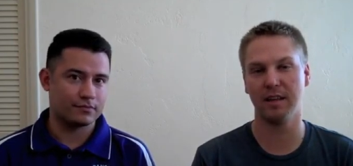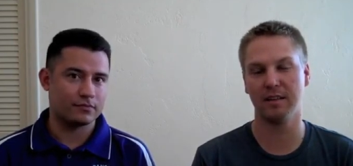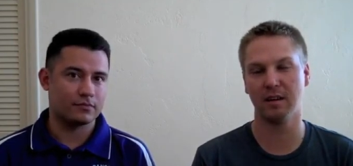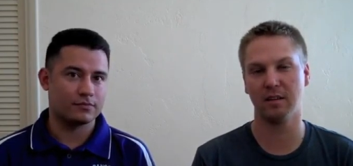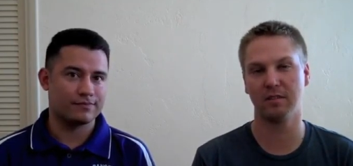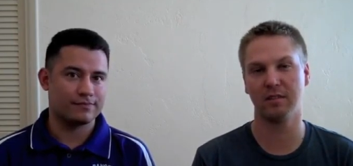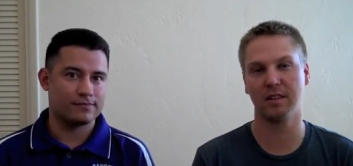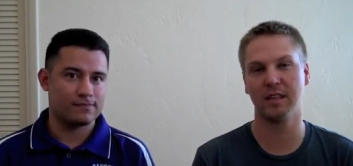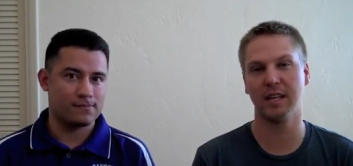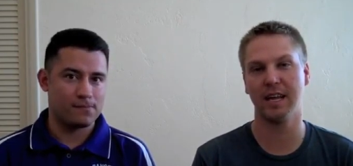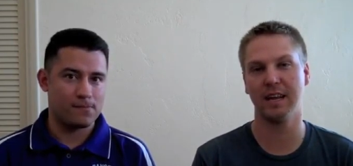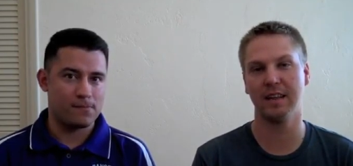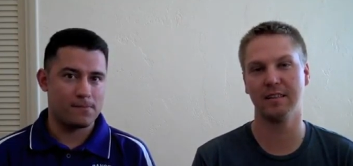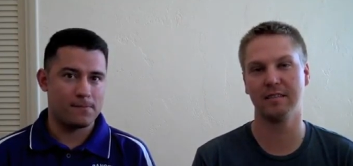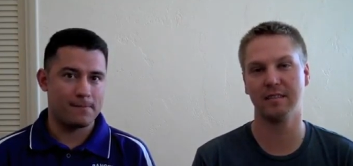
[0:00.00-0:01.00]
Speaker 1: He's also the
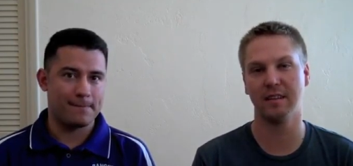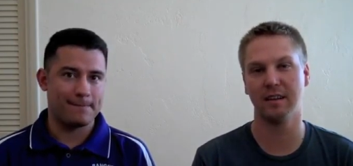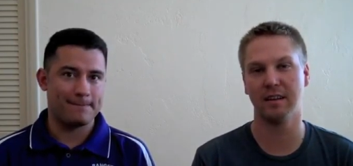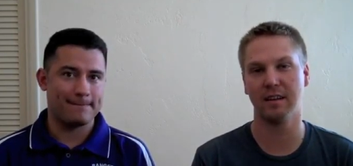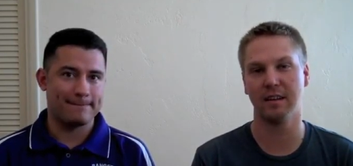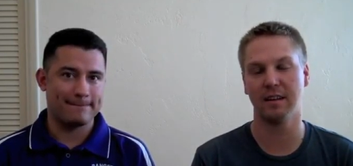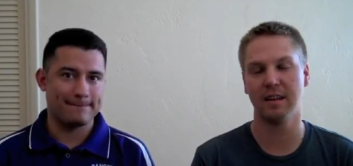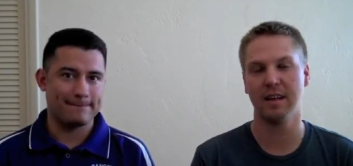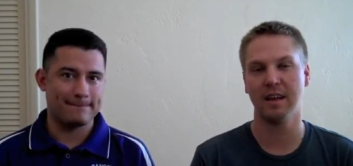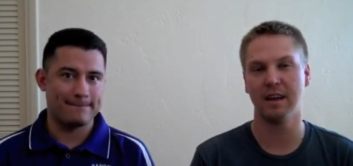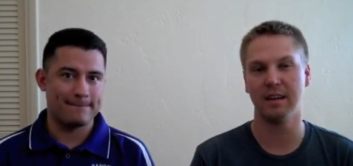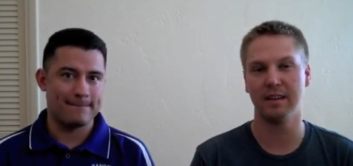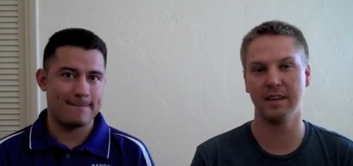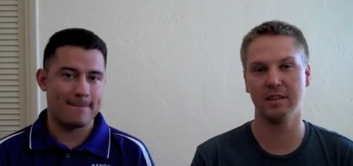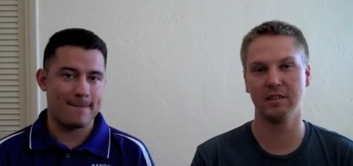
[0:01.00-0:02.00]
latest uh,
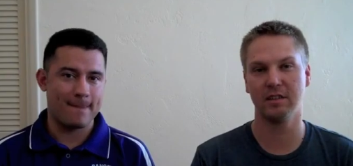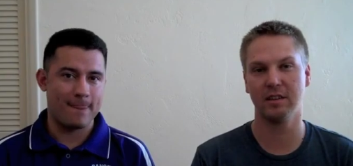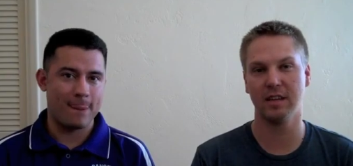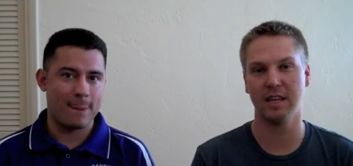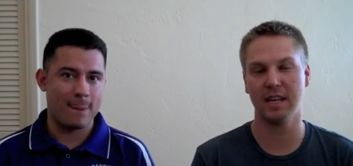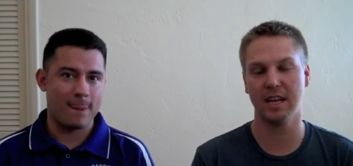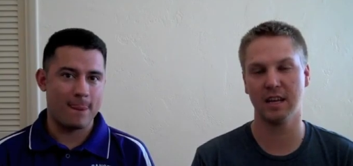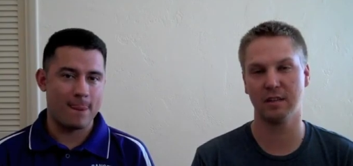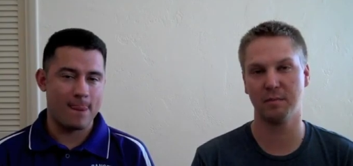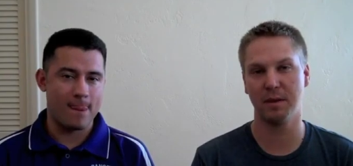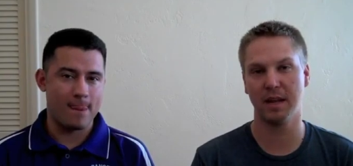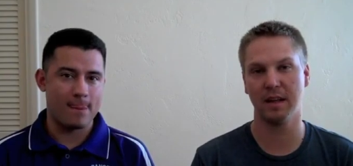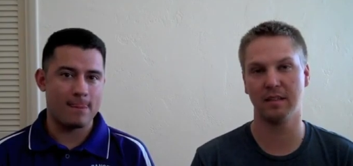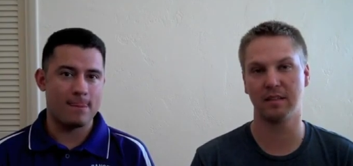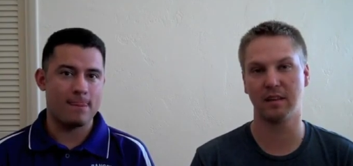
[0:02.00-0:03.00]
addition to
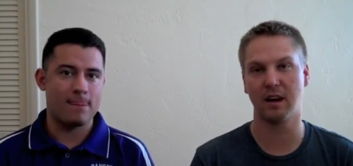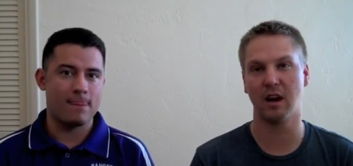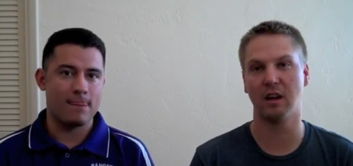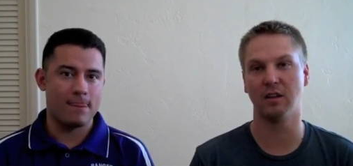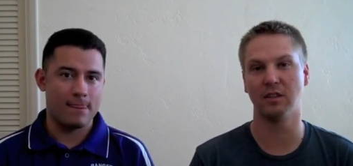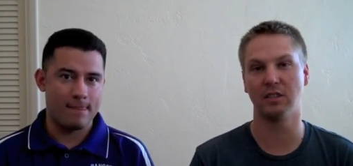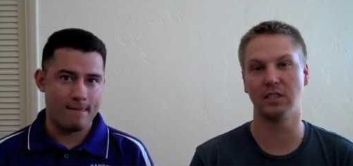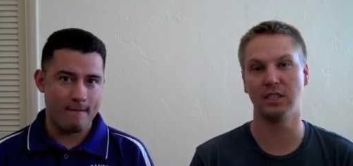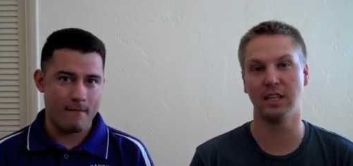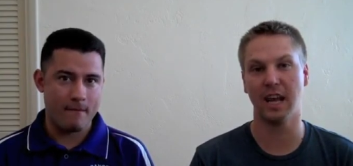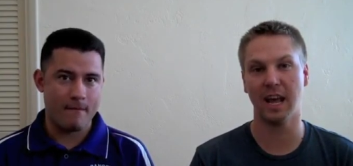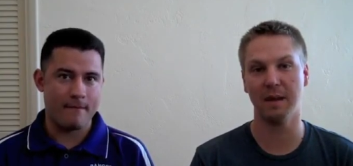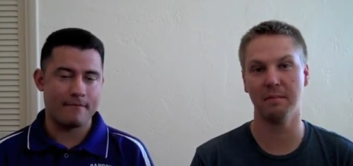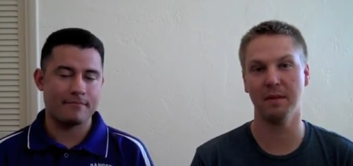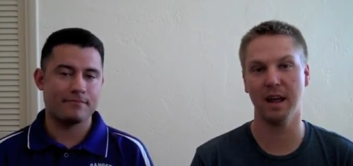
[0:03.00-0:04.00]
ESPN's College
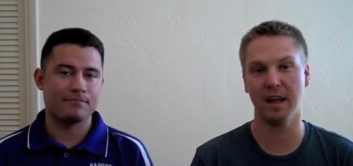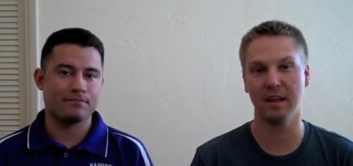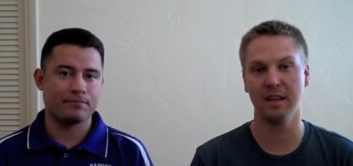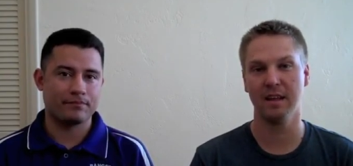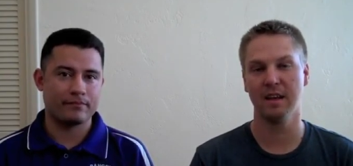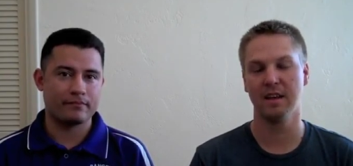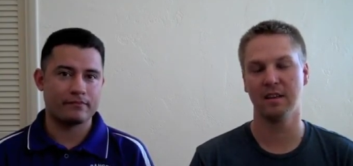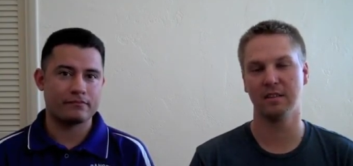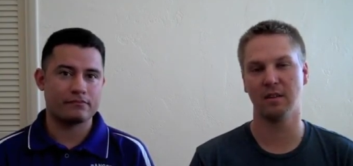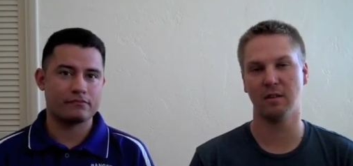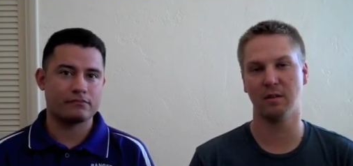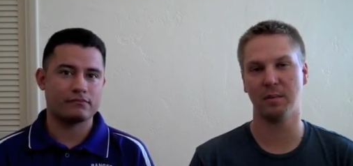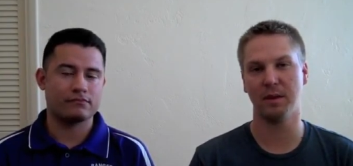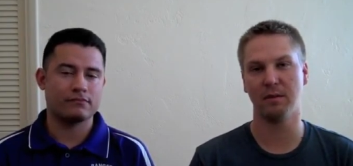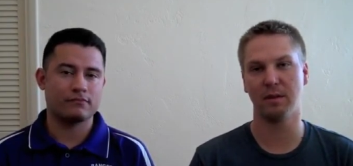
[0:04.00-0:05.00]
Game Day, so
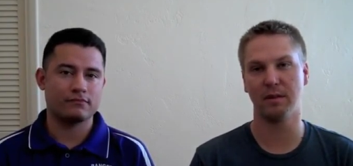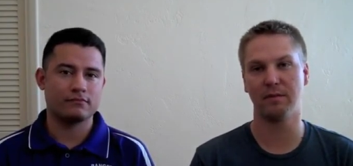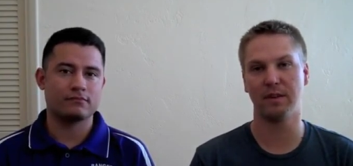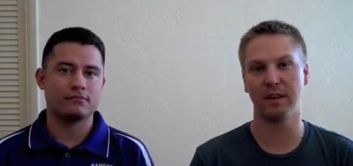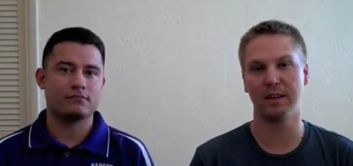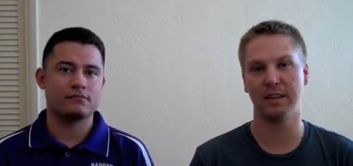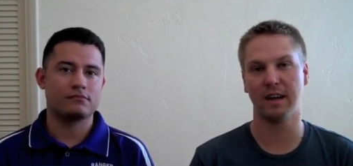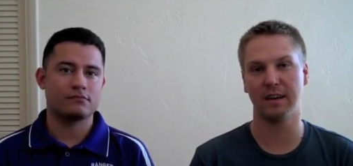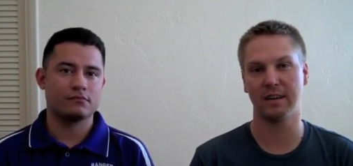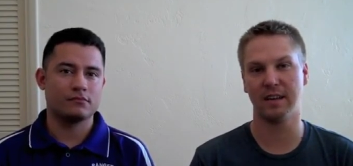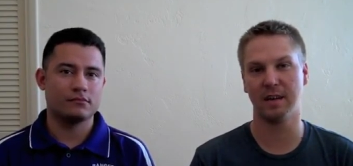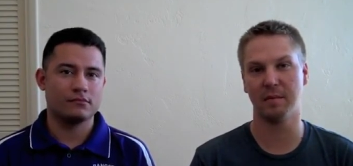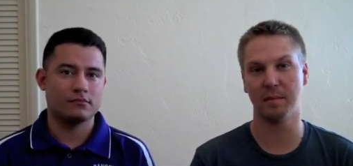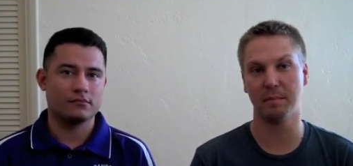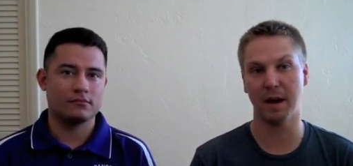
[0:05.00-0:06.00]
it'll be really fun to talk to
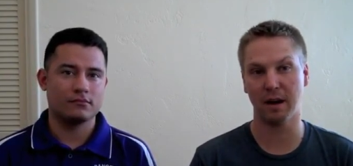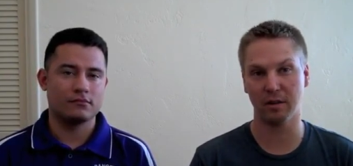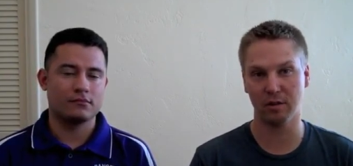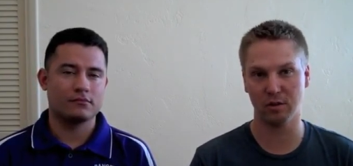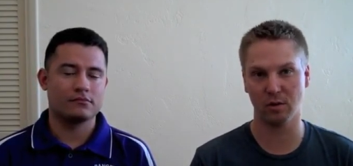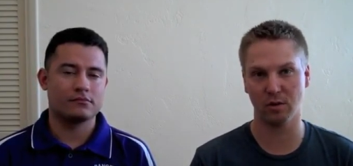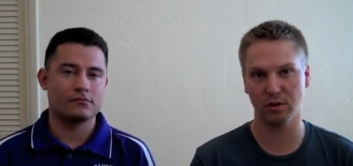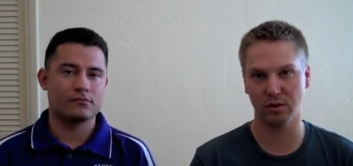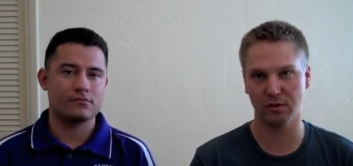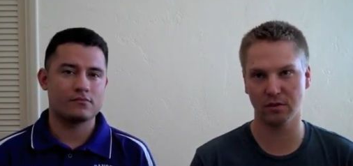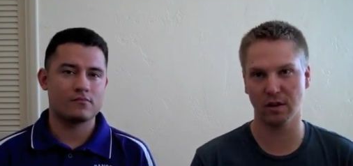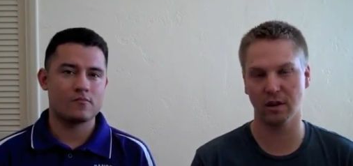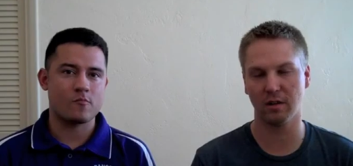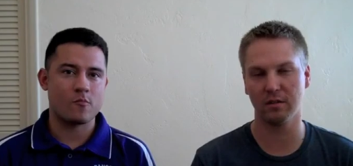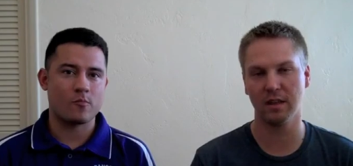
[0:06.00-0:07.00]
him about Georgia
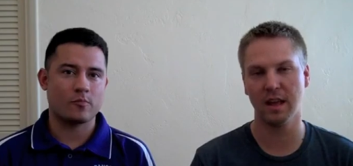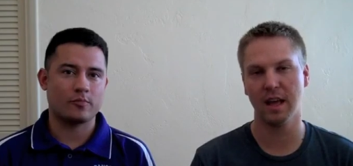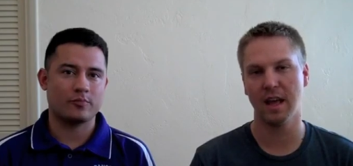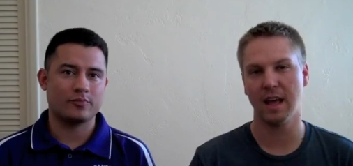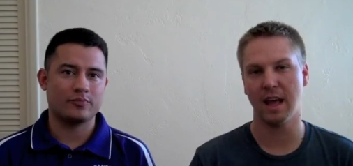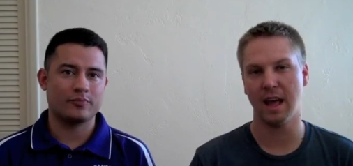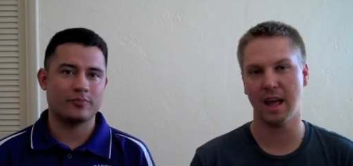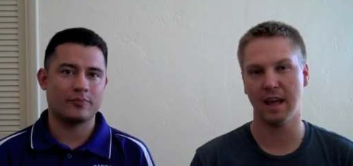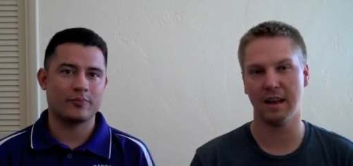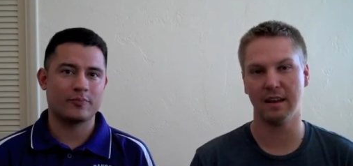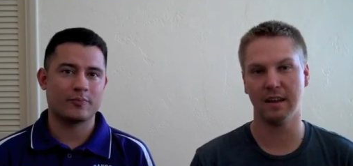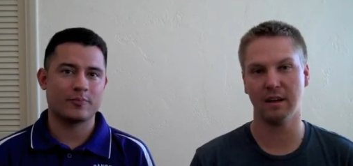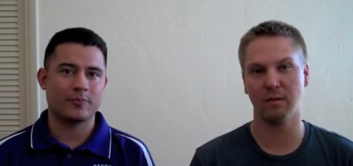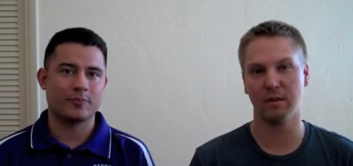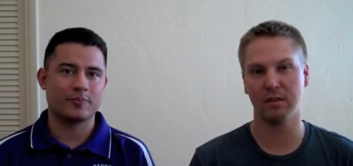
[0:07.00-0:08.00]
struggles
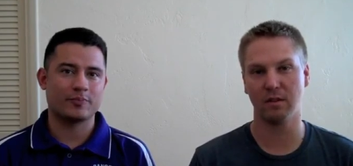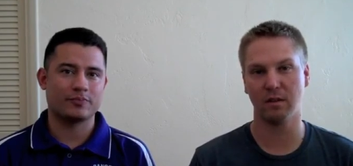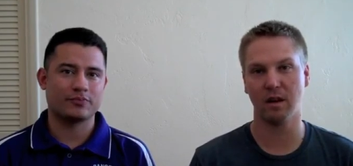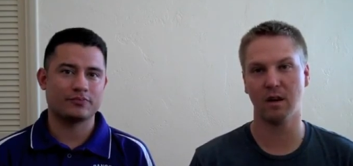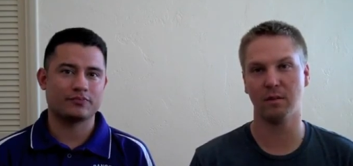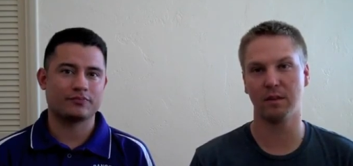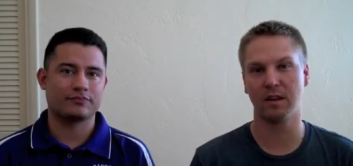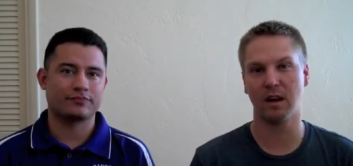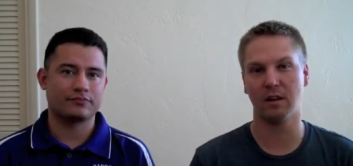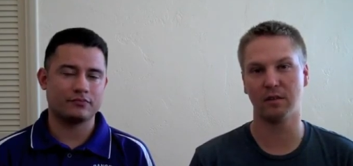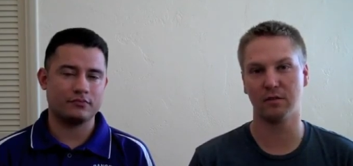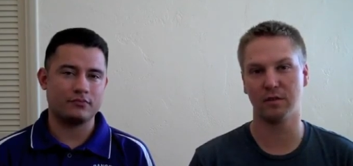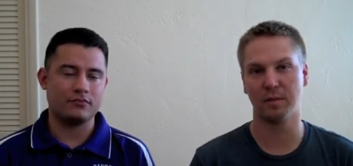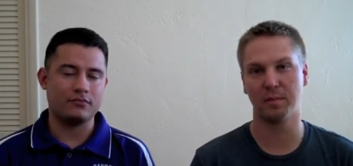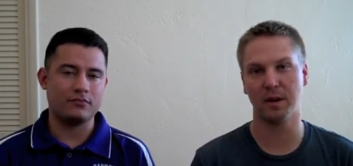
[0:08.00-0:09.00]
and uh, what's going on with
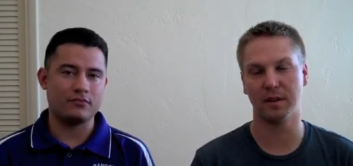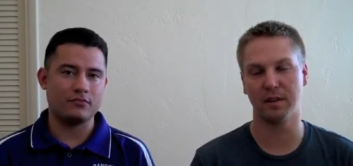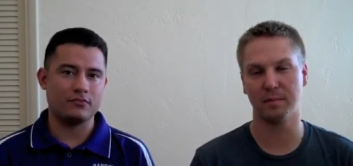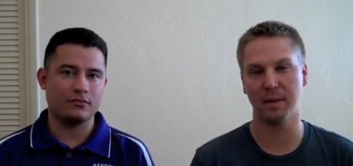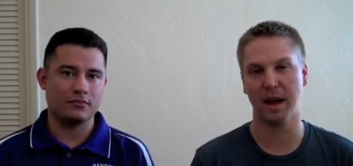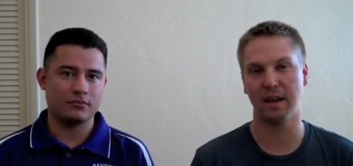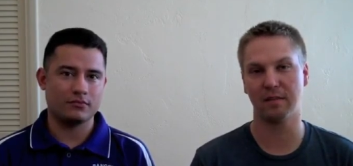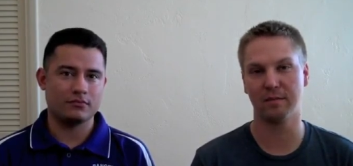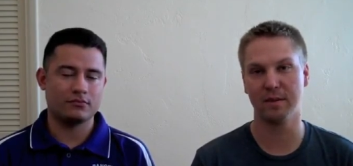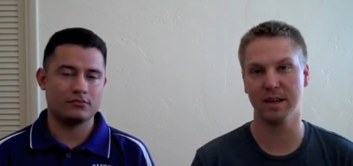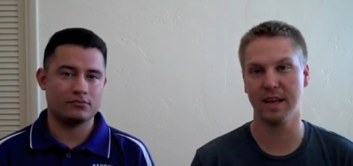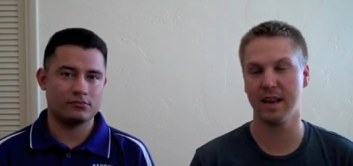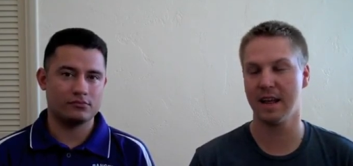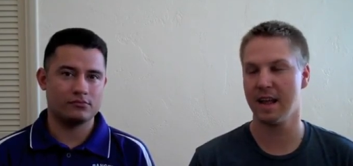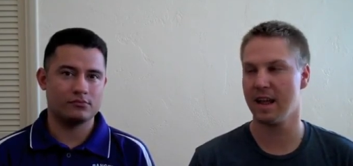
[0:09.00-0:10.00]
college football this past
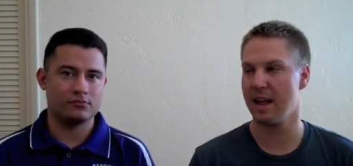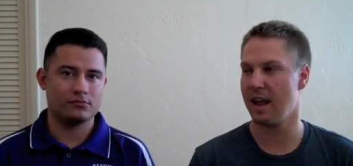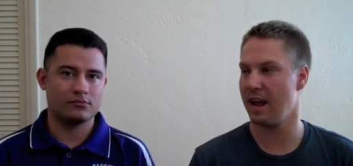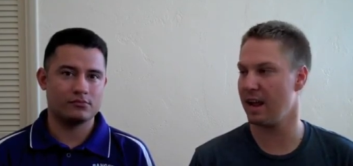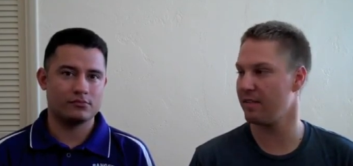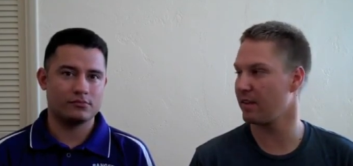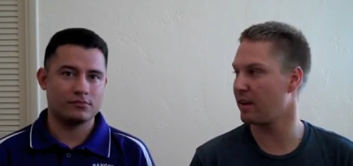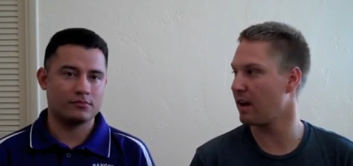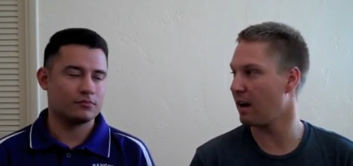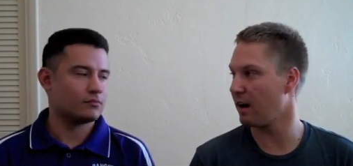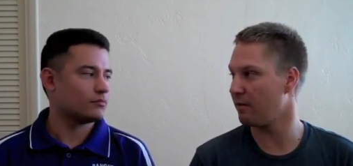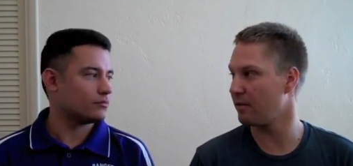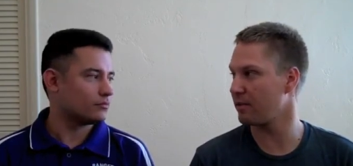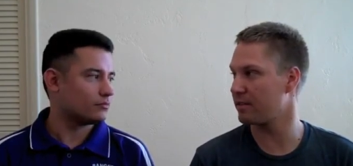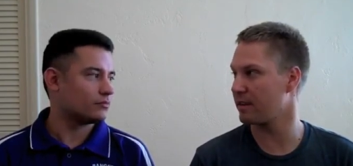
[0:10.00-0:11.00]
weekend and the
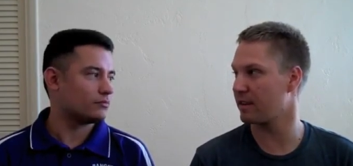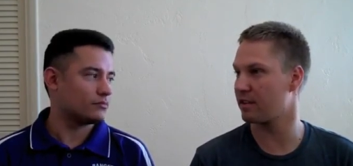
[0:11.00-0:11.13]
conference